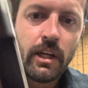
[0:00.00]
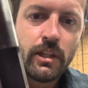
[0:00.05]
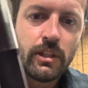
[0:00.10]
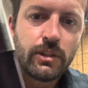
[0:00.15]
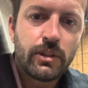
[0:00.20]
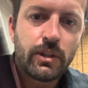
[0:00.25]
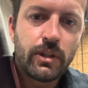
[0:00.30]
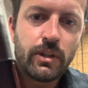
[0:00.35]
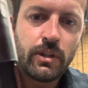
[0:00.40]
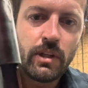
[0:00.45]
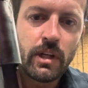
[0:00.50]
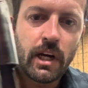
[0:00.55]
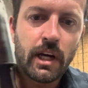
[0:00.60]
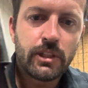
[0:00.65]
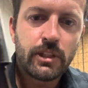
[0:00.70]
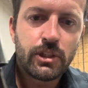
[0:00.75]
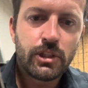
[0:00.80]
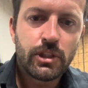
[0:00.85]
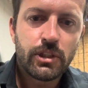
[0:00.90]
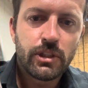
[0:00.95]
So you
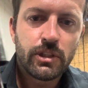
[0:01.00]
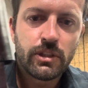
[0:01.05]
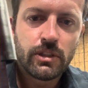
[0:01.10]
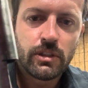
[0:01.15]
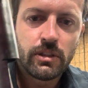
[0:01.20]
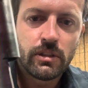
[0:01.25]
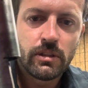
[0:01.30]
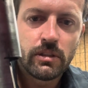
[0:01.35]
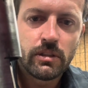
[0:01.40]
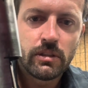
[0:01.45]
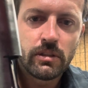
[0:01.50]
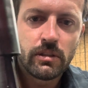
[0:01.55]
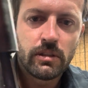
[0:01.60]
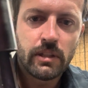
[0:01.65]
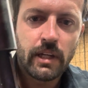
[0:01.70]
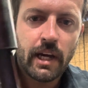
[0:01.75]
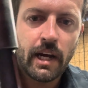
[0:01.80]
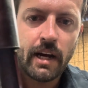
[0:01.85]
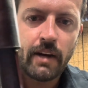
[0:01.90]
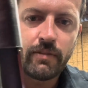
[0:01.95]
notch
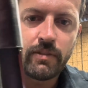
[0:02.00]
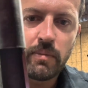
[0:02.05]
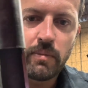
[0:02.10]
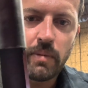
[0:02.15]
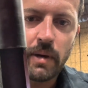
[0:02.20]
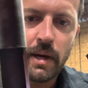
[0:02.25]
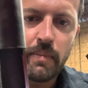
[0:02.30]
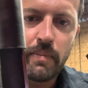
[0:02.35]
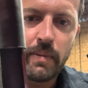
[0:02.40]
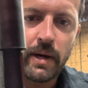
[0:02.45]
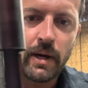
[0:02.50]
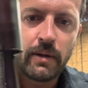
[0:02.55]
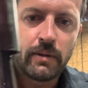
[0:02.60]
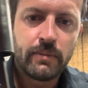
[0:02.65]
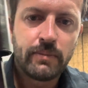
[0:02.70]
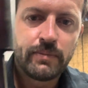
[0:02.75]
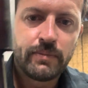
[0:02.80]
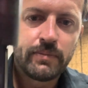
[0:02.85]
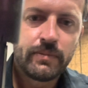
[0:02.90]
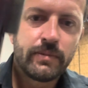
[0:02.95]
half the pipe out,
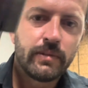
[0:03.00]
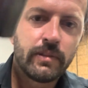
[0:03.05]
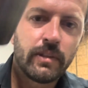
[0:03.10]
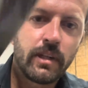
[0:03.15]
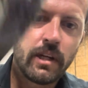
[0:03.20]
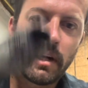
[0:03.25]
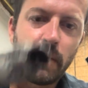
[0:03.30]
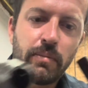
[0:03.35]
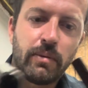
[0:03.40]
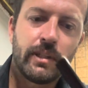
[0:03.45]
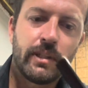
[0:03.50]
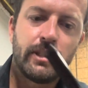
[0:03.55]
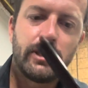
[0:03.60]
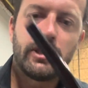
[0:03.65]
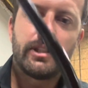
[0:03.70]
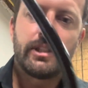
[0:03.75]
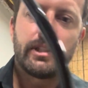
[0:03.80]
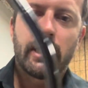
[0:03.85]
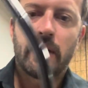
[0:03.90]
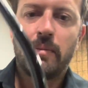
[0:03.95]
a couple
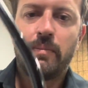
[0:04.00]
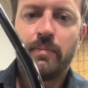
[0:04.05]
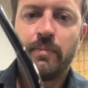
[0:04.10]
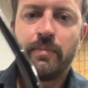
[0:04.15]
inches up,